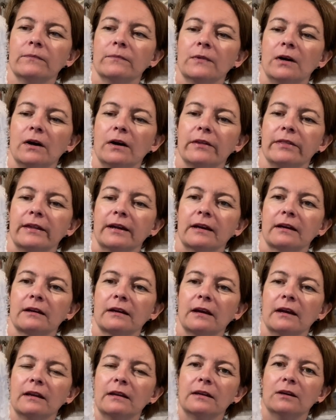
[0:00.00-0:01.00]
I think,
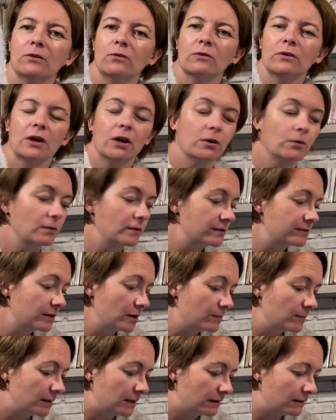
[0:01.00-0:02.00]
and it will go with so
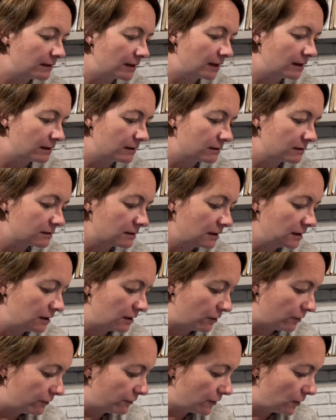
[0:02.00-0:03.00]
many things.
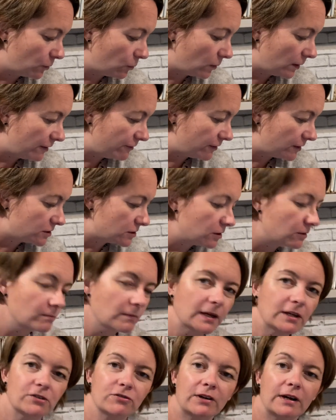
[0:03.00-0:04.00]
You know, if I do
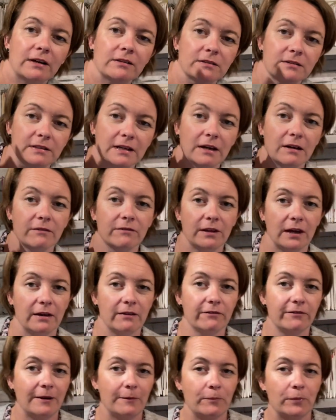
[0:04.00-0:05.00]
make trousers out of that
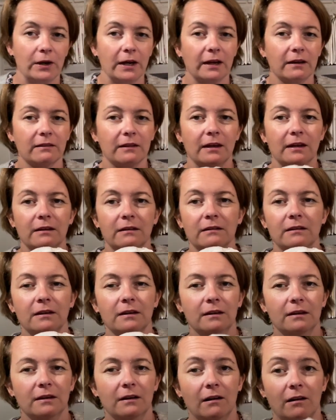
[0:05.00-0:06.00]
fabric, then
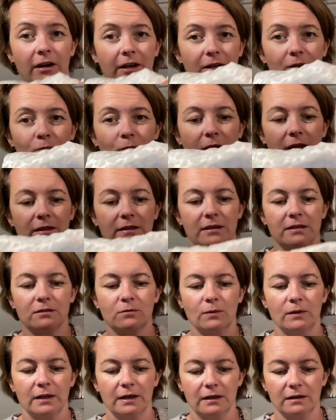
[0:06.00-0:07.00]
I could wear this
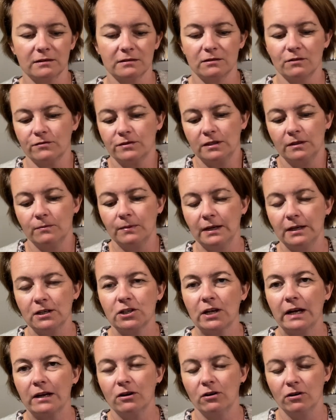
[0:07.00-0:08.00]
with it, because obviously being
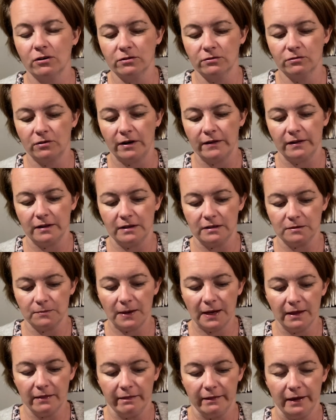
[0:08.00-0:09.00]
jacquard, all right, there's a
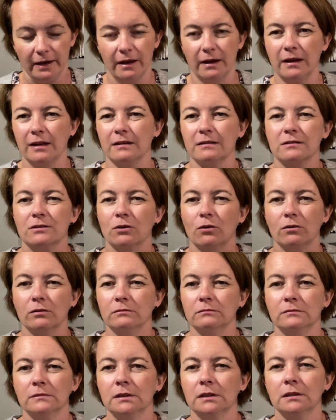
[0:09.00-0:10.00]
pattern there. It's not
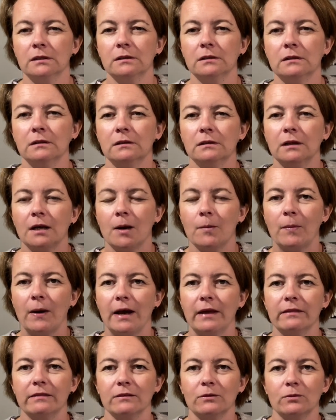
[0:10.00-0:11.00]
a
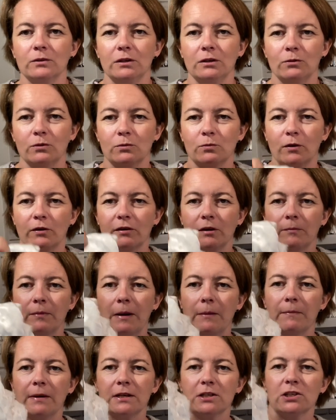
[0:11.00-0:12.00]
pattern that you would worry about
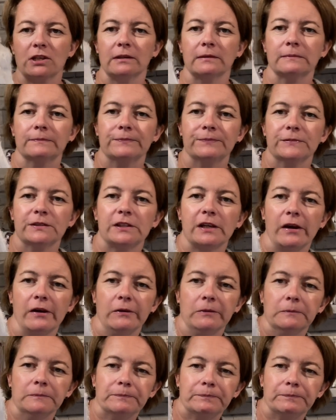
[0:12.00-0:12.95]
matching. So